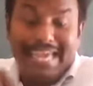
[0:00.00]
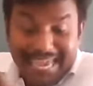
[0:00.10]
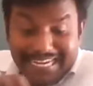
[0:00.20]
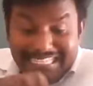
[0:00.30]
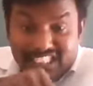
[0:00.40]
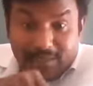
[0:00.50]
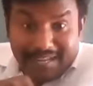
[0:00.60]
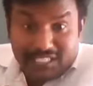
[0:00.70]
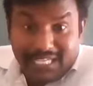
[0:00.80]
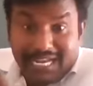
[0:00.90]
a
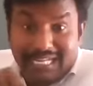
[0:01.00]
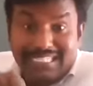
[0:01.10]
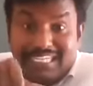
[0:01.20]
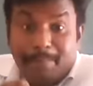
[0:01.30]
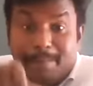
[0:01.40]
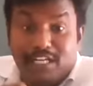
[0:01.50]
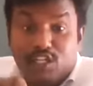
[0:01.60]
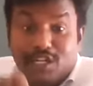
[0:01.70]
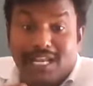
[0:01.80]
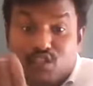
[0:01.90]
disturbance occurs at a
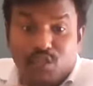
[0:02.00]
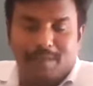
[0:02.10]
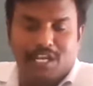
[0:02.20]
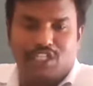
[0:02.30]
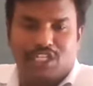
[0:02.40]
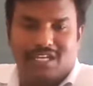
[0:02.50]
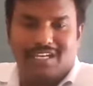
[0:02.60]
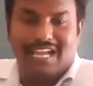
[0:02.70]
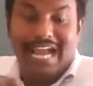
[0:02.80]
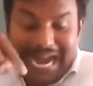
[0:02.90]
particular stimulation,
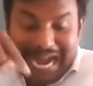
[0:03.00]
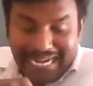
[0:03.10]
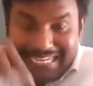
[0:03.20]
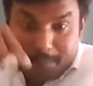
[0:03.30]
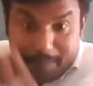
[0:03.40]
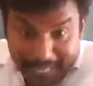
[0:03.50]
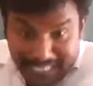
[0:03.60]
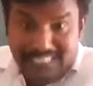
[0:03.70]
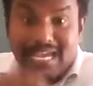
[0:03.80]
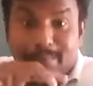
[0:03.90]
and it
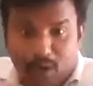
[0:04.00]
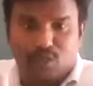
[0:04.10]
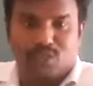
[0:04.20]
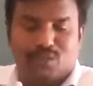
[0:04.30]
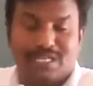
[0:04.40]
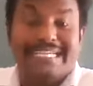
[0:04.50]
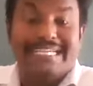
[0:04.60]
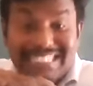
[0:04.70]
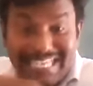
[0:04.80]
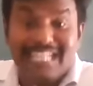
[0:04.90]
brings about
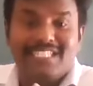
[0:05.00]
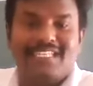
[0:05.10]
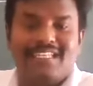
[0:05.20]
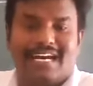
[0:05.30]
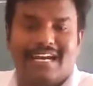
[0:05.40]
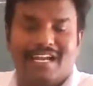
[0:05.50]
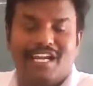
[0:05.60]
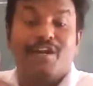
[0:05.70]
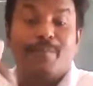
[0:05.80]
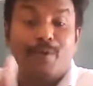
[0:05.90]
change in the
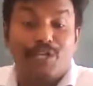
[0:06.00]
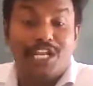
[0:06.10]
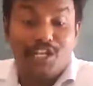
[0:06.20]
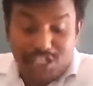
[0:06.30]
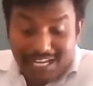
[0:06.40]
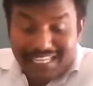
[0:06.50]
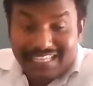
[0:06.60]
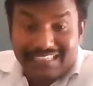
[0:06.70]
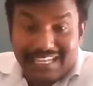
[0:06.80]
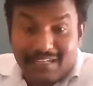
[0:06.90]
potential
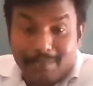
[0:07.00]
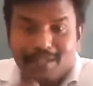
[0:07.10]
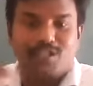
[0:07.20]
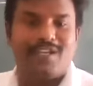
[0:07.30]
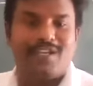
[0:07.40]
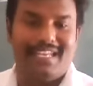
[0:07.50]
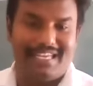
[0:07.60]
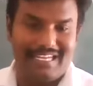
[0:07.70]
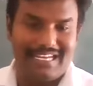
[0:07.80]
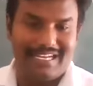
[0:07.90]
in that particular
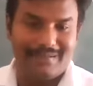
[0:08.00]
area.